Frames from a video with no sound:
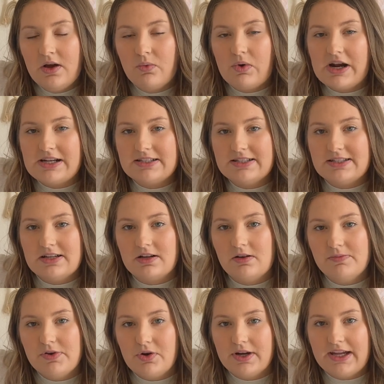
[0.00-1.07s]
Whereas the Snuggle
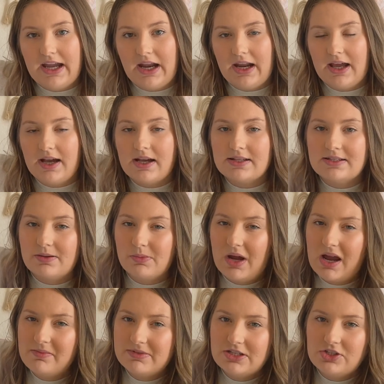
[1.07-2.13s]
Me Organic,
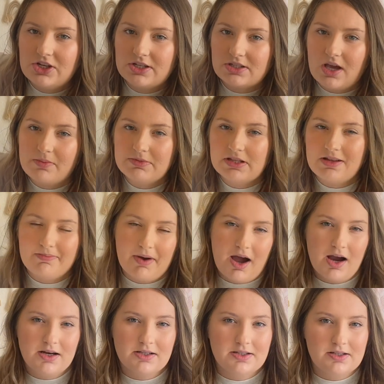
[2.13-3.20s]
sometimes it just comes in the
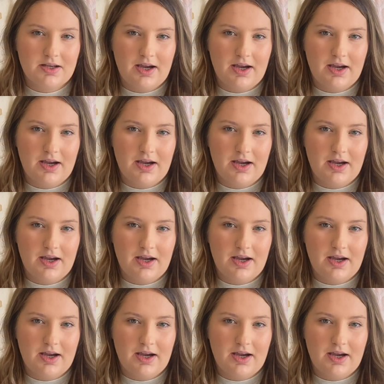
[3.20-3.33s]
box.